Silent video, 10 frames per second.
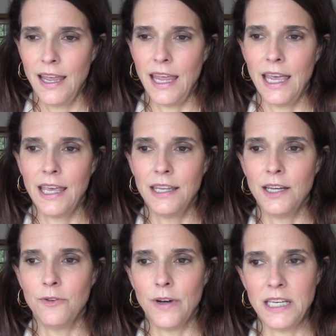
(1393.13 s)

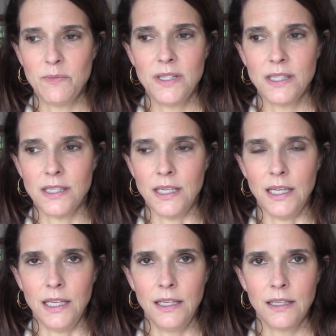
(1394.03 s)
and a vitamin
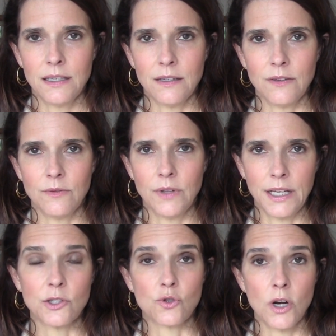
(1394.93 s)
C,
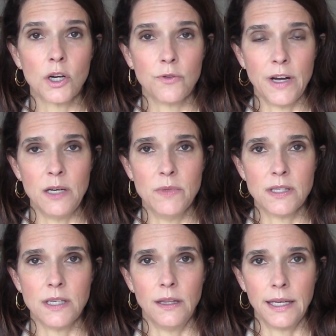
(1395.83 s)
like a stronger vitamin
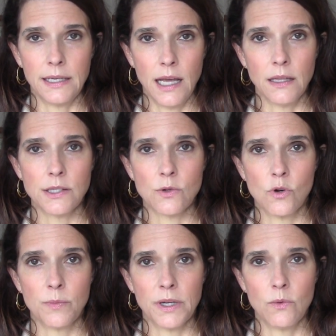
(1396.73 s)
C, like an
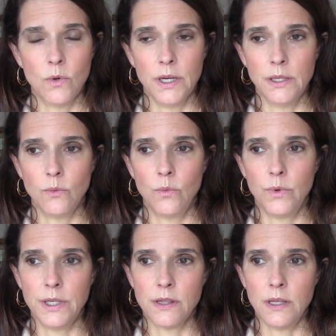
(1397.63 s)
L-ascorbic one,
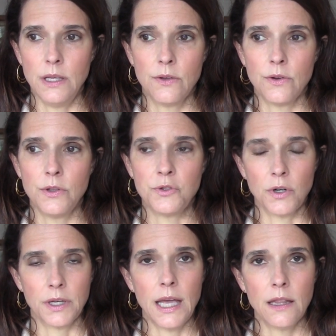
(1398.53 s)
with either the
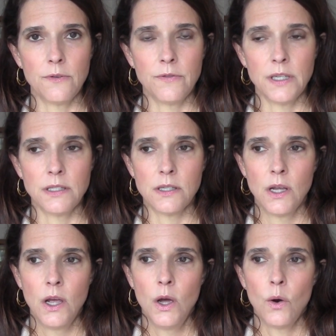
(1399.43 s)
Drunk Elephant
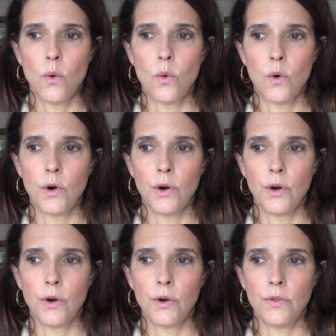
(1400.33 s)

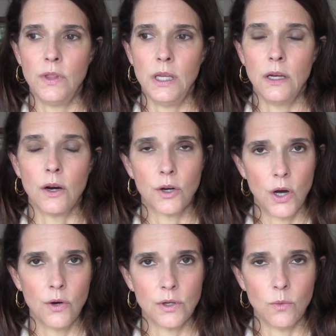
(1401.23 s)
or the
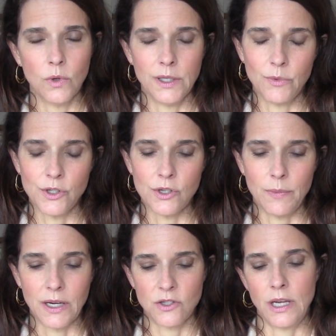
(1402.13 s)
Arcona one, which
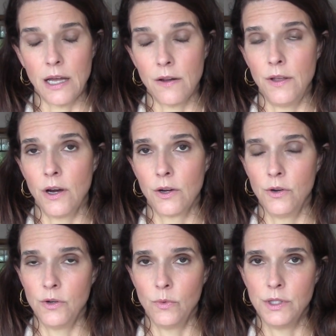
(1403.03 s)
I'm actually out of the
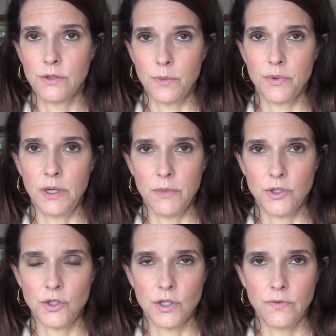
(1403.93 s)
Arcona one, so I'm pretty
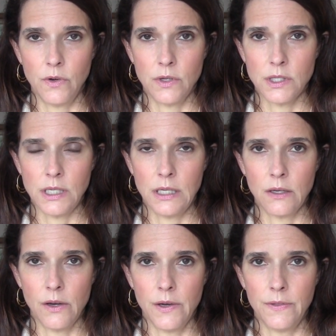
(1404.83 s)
much just
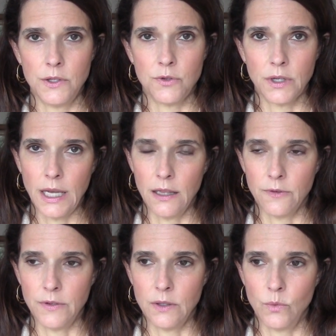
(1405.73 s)
focusing on the Drunk
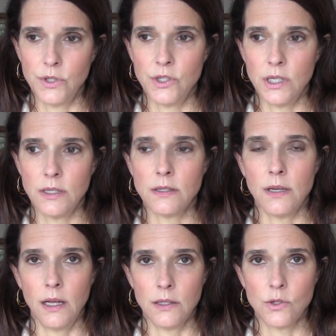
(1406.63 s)
Elephant, which is
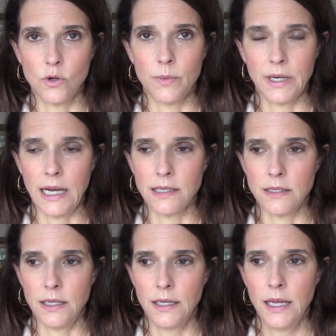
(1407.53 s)
L-ascorbic
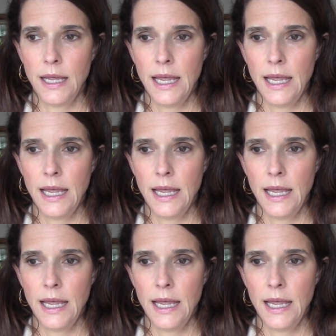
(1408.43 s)
acid.